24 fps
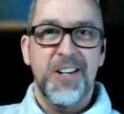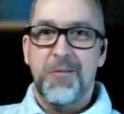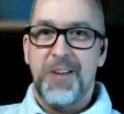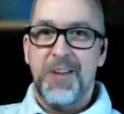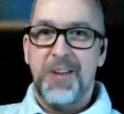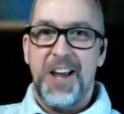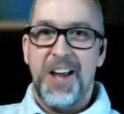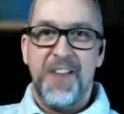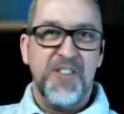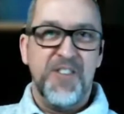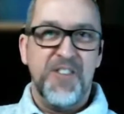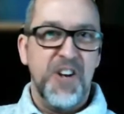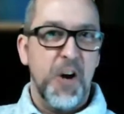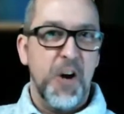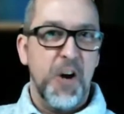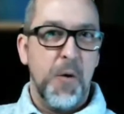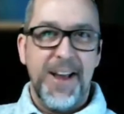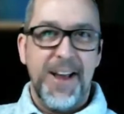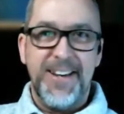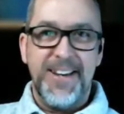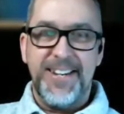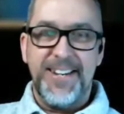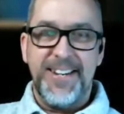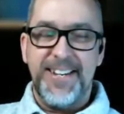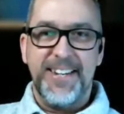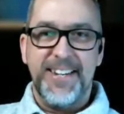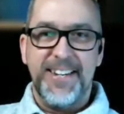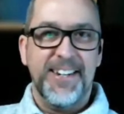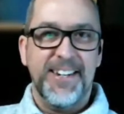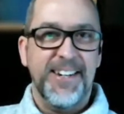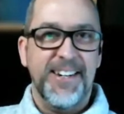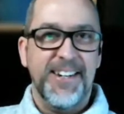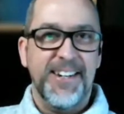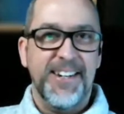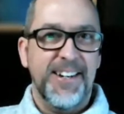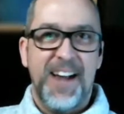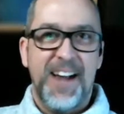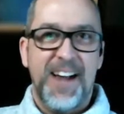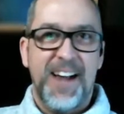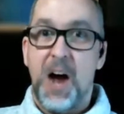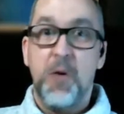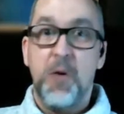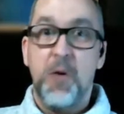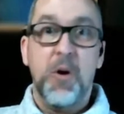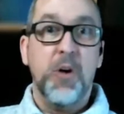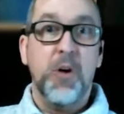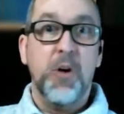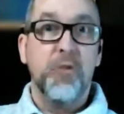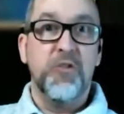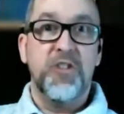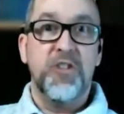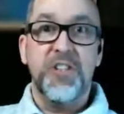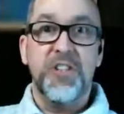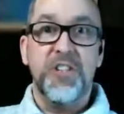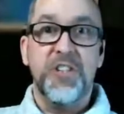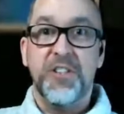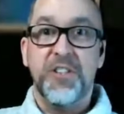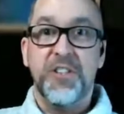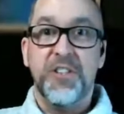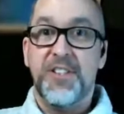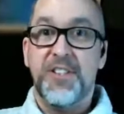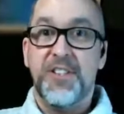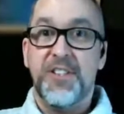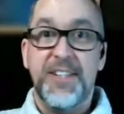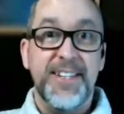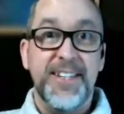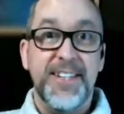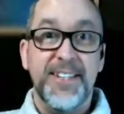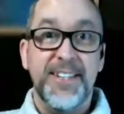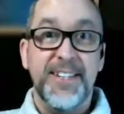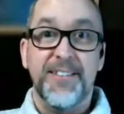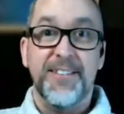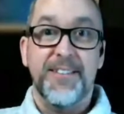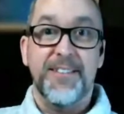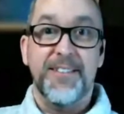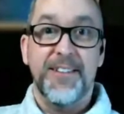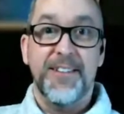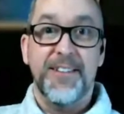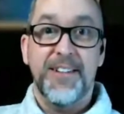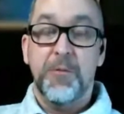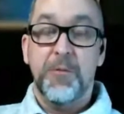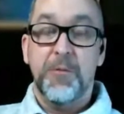We have no idea how old Jesus is.